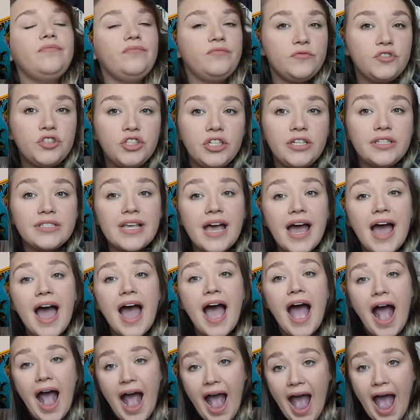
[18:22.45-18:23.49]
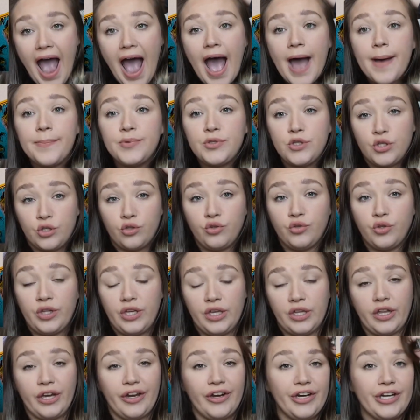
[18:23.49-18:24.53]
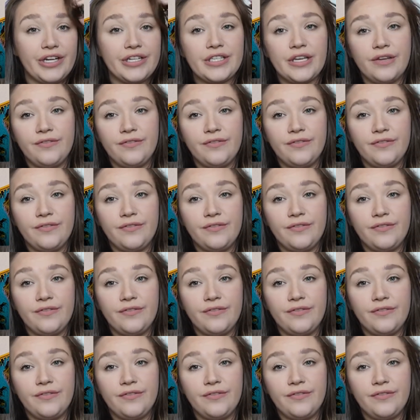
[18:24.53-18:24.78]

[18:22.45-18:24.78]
She's absolutely hilarious.